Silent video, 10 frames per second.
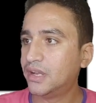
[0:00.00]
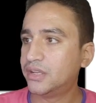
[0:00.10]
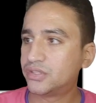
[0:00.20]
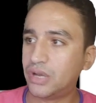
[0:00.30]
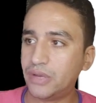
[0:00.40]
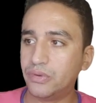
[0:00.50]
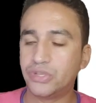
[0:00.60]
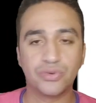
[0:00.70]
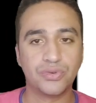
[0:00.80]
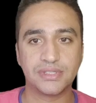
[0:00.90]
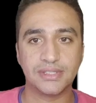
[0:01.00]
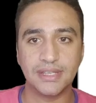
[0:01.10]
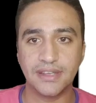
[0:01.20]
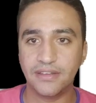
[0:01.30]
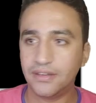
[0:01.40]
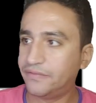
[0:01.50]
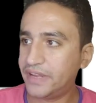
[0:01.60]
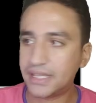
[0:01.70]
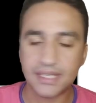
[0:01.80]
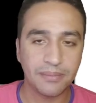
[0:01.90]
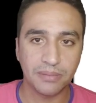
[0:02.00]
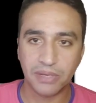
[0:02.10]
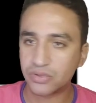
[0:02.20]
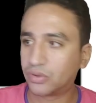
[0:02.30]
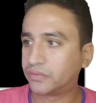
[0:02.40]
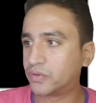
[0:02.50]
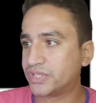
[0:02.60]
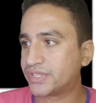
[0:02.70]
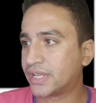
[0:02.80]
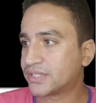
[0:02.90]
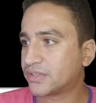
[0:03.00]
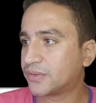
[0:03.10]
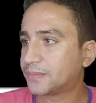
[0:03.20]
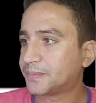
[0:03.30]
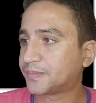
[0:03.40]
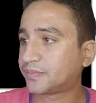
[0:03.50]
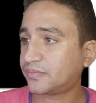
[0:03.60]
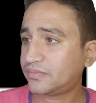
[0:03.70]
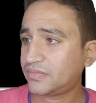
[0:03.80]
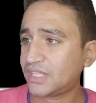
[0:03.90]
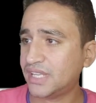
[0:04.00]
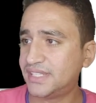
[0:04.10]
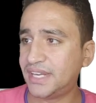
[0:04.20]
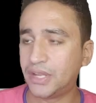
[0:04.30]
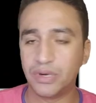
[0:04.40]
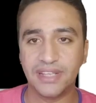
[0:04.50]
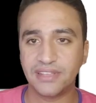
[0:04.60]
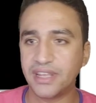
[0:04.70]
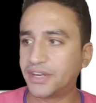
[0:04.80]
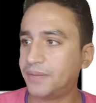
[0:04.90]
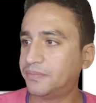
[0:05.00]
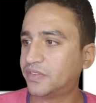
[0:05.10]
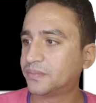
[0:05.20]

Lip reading: So I will choose very simple password for this task. Then I will hit encrypt.